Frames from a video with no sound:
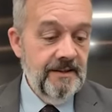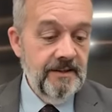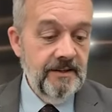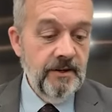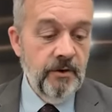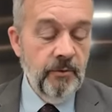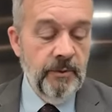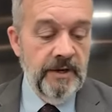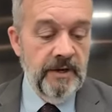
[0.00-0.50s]

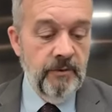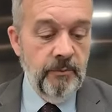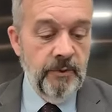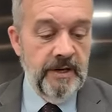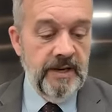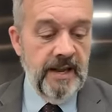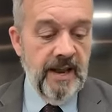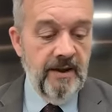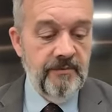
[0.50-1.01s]
You know, we,
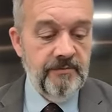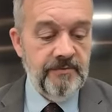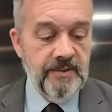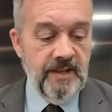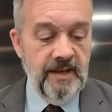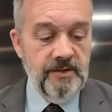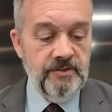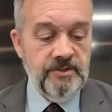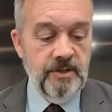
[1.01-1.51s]
we have
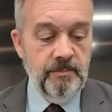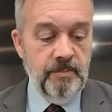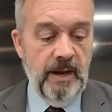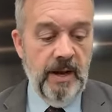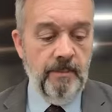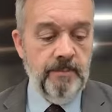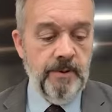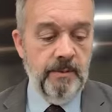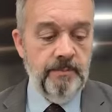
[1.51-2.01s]
things that
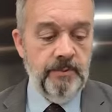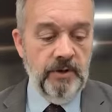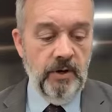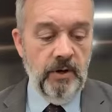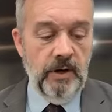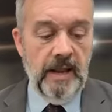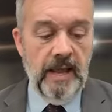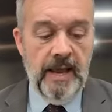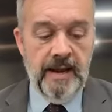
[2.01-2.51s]
pop up in
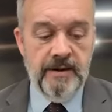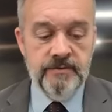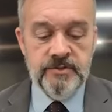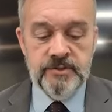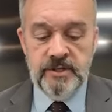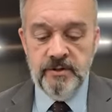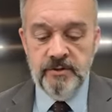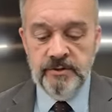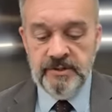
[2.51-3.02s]
our
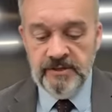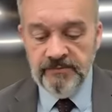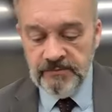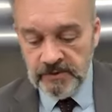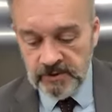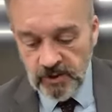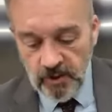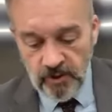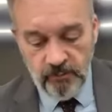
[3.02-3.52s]
lives that are
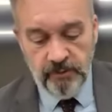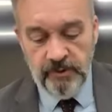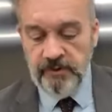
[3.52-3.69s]
difficult,